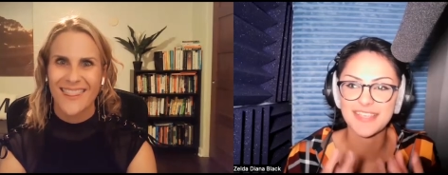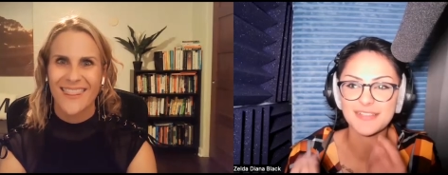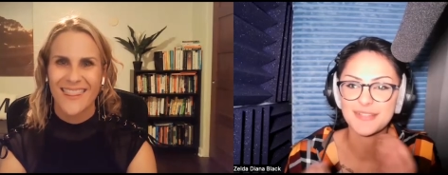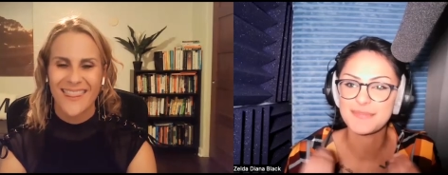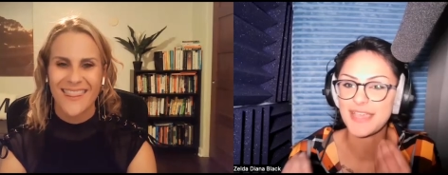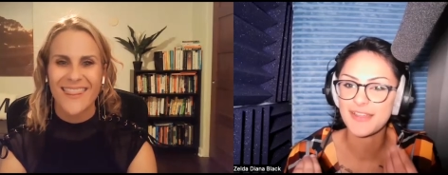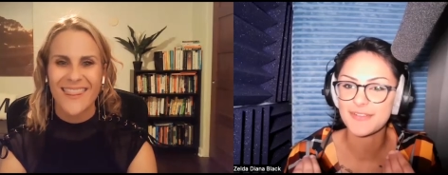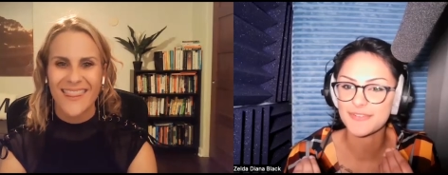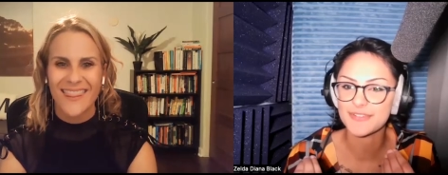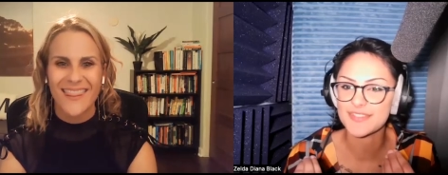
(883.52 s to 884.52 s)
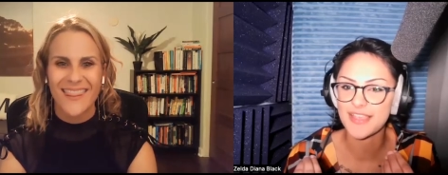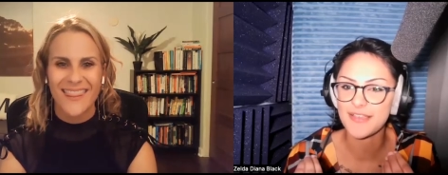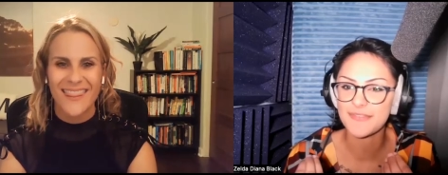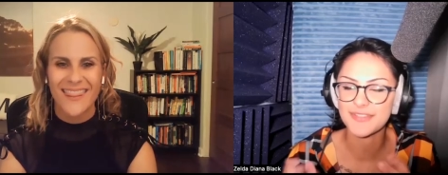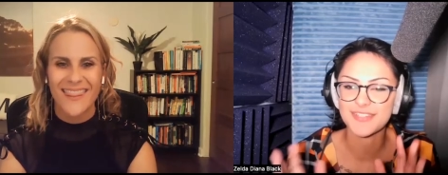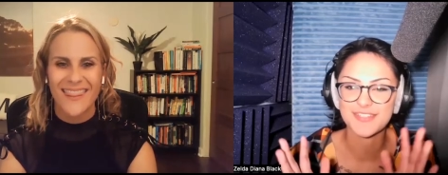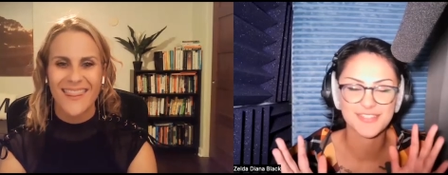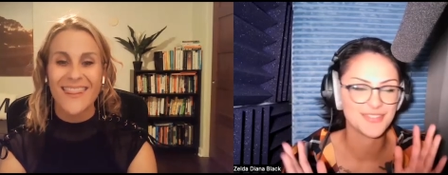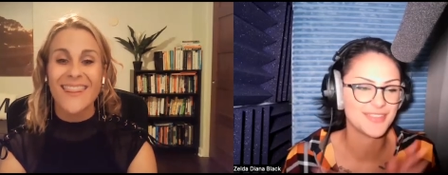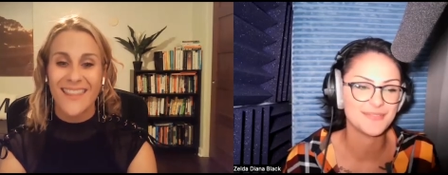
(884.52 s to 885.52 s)
Speaker 1: like a little bit out of herself, and it's
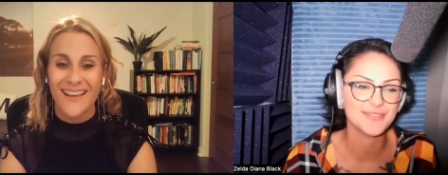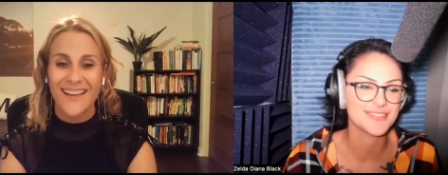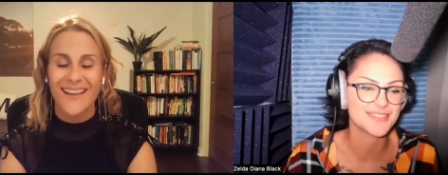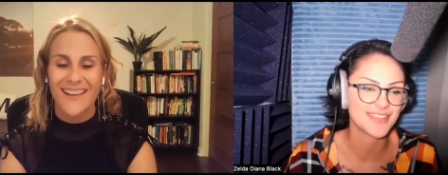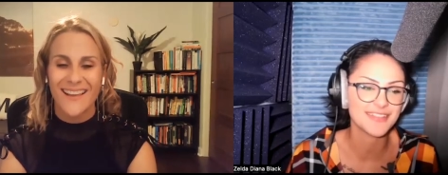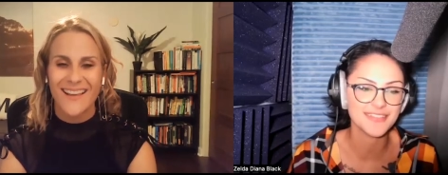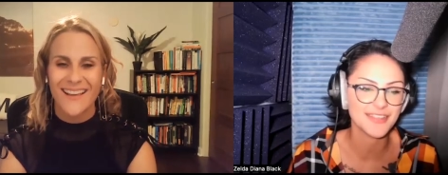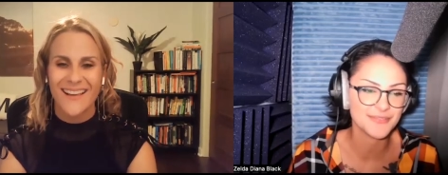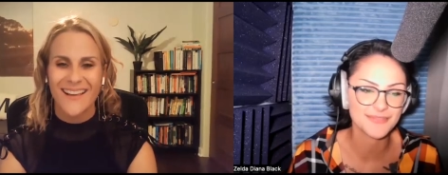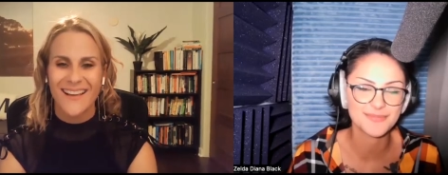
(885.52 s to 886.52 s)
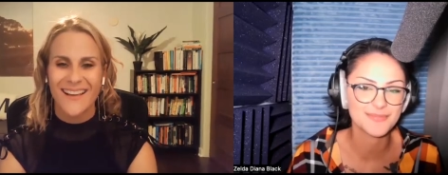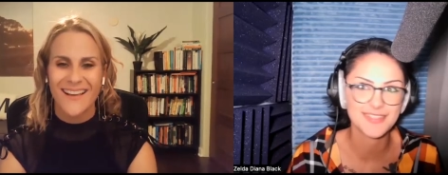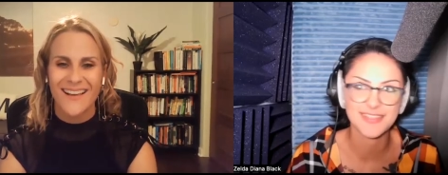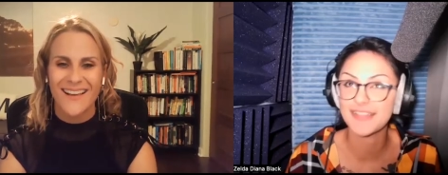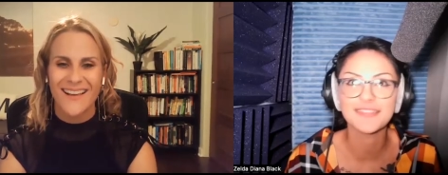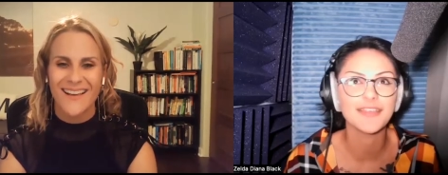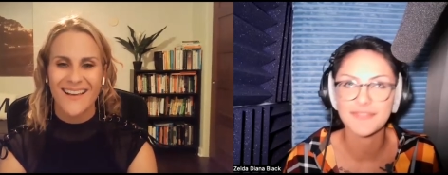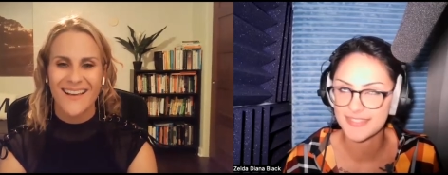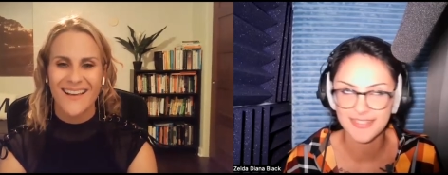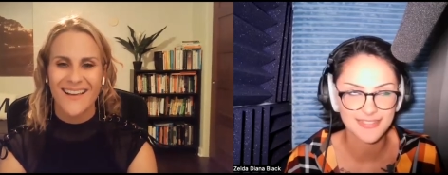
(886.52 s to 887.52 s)
just, it was I loved I love
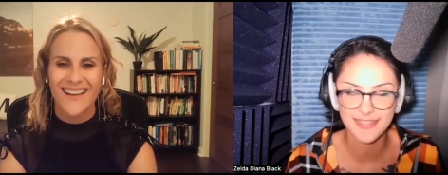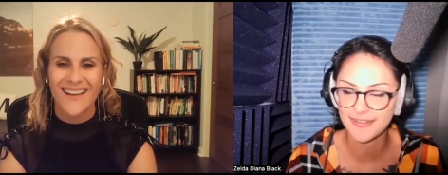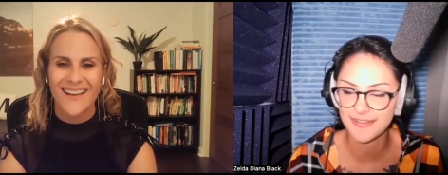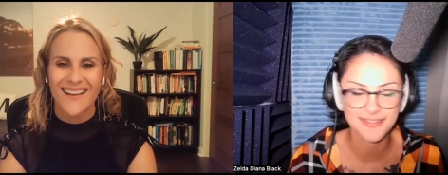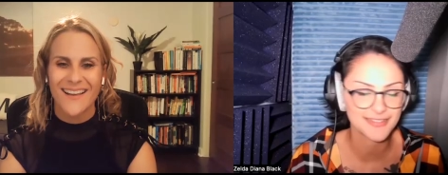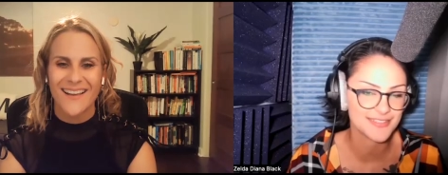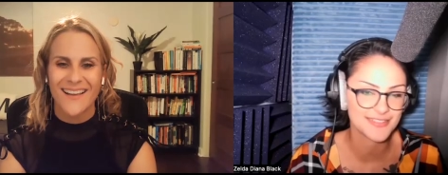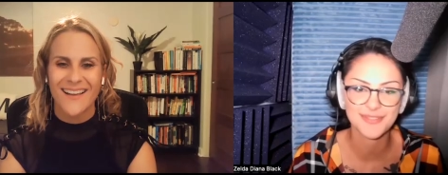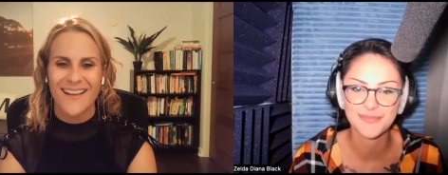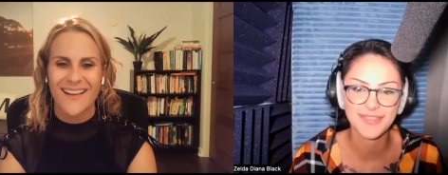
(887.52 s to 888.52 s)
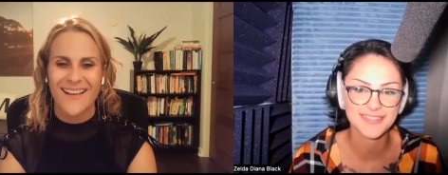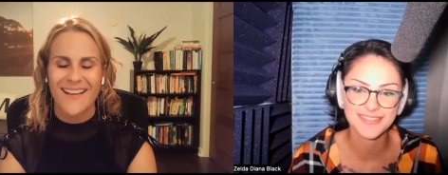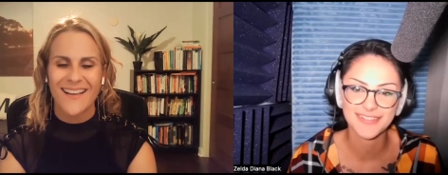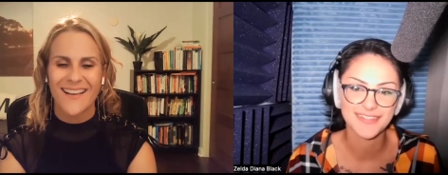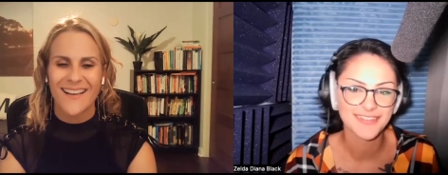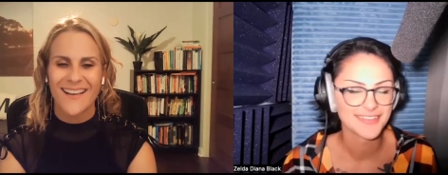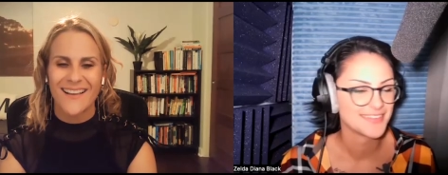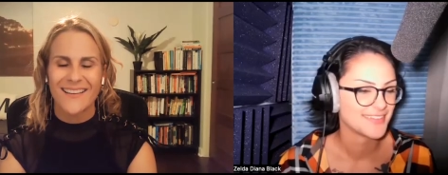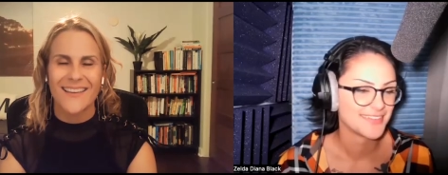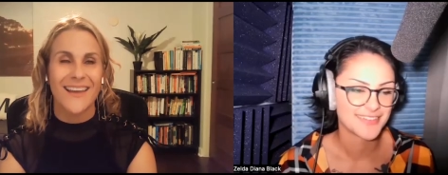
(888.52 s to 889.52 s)
the zigzag arc. It's amazing.
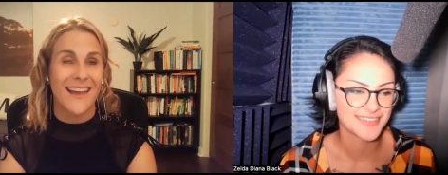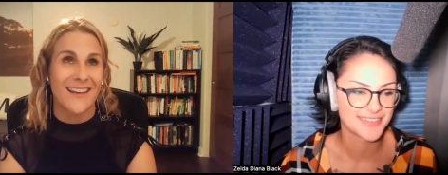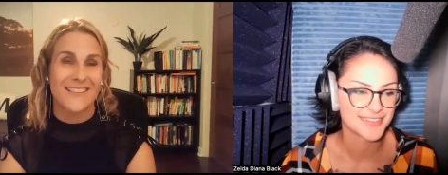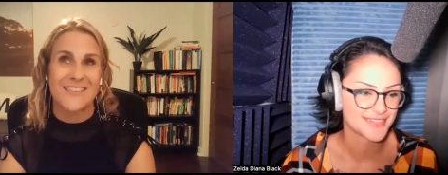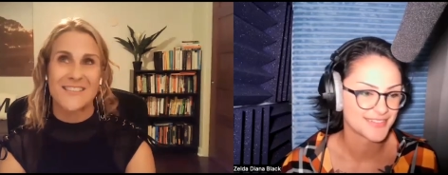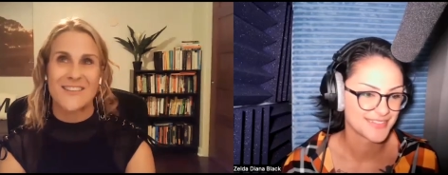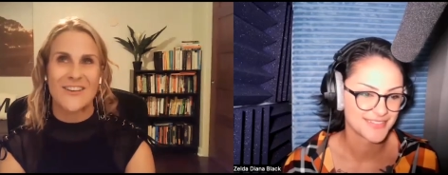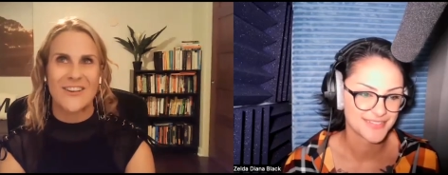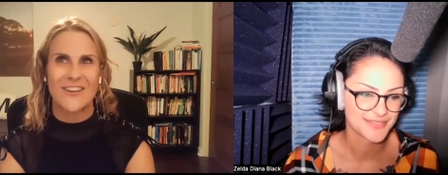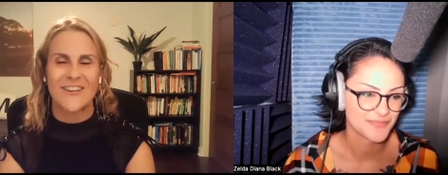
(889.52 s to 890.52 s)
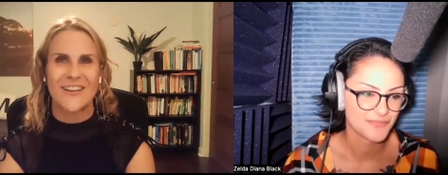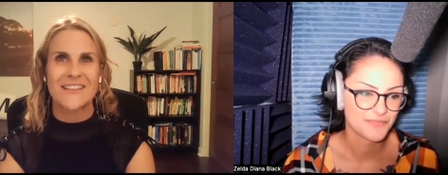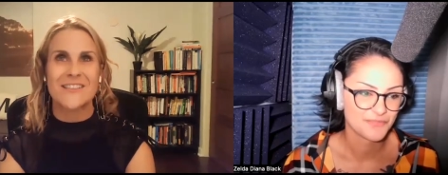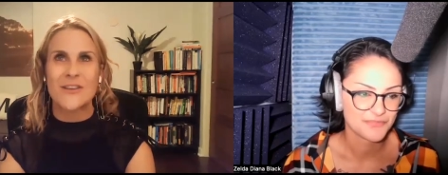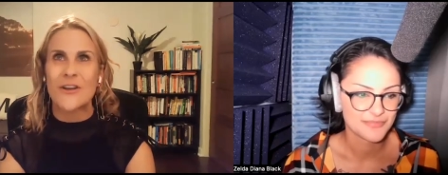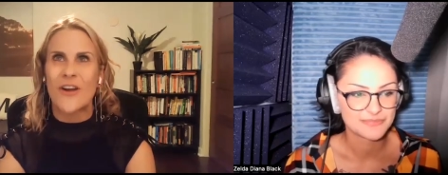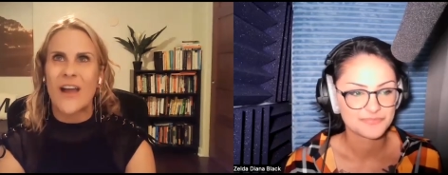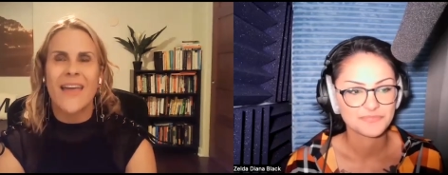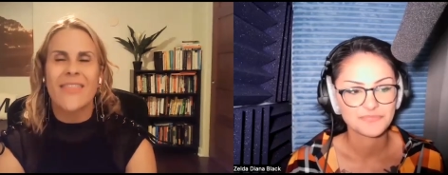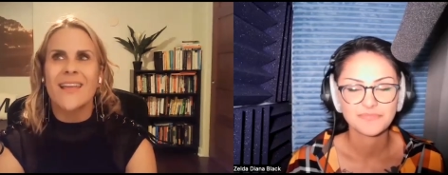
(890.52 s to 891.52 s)
Speaker 2: Yeah, um, it's so it's so
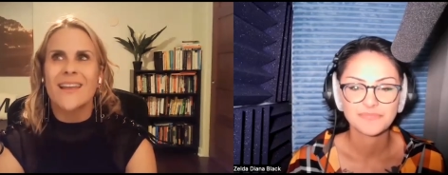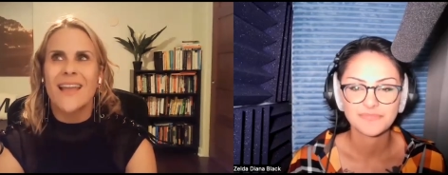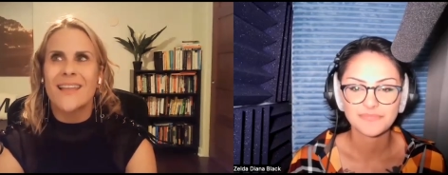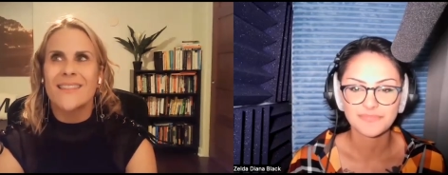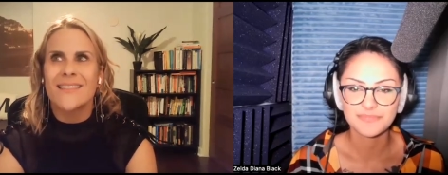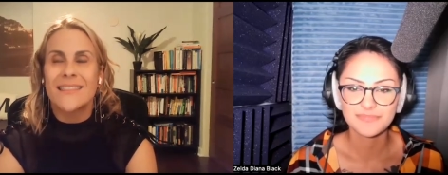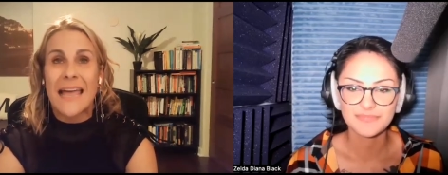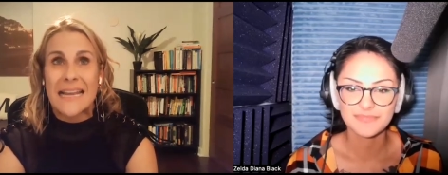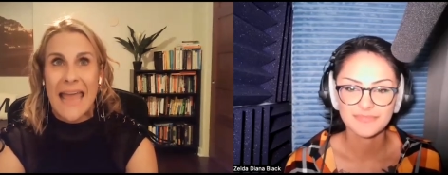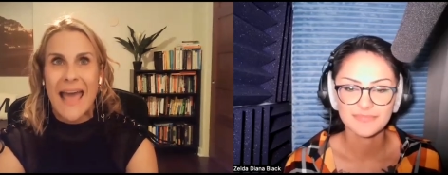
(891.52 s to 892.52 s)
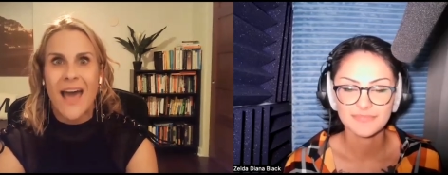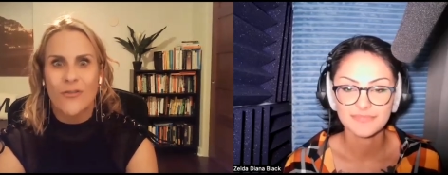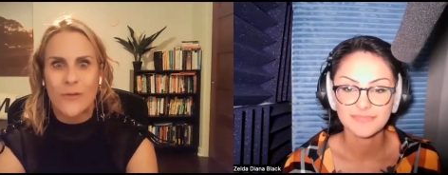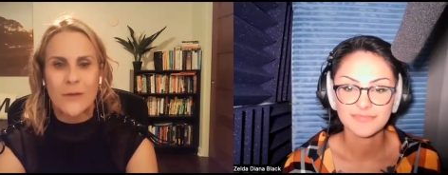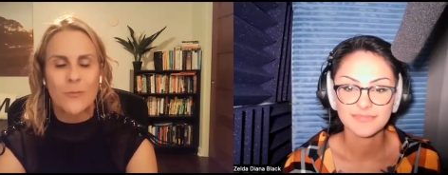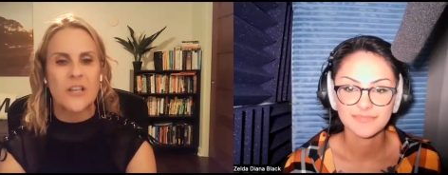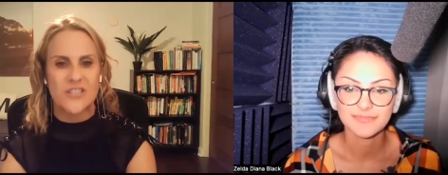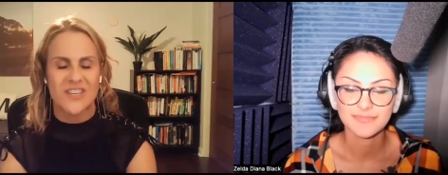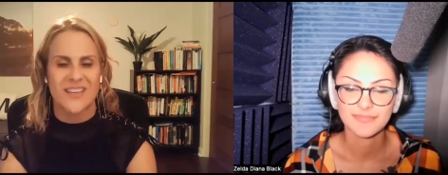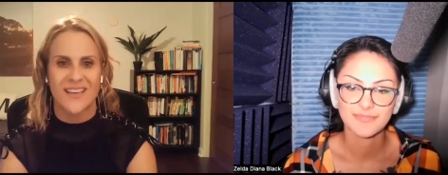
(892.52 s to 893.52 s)
great. And then and like now
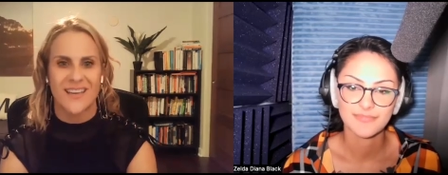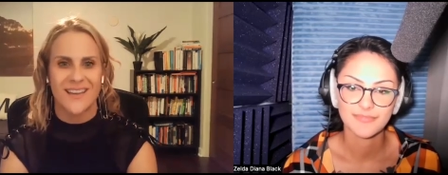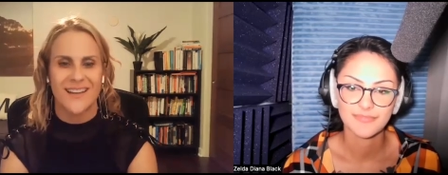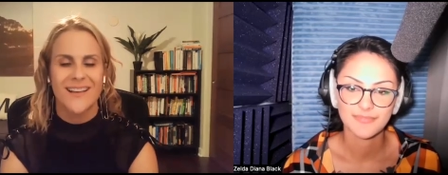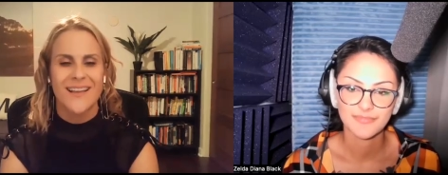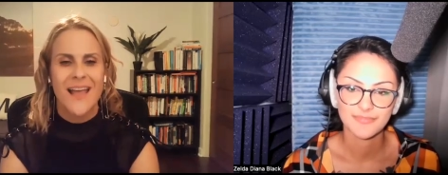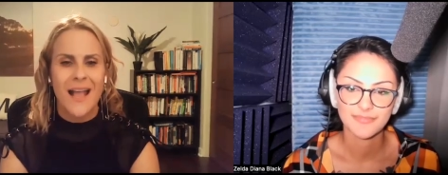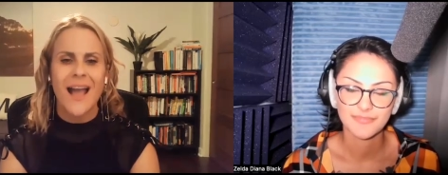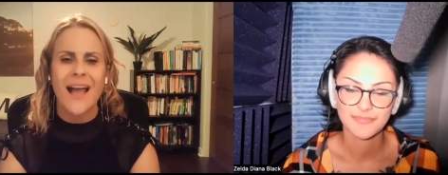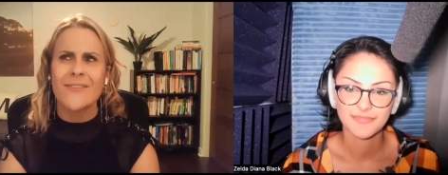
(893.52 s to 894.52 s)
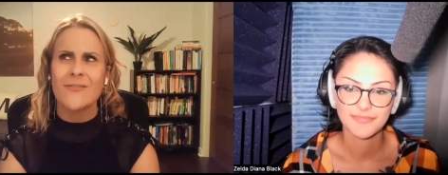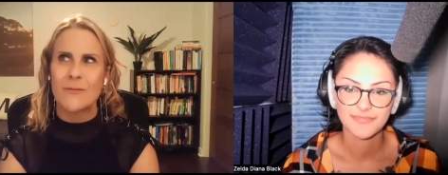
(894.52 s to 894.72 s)
rewatching it, kind of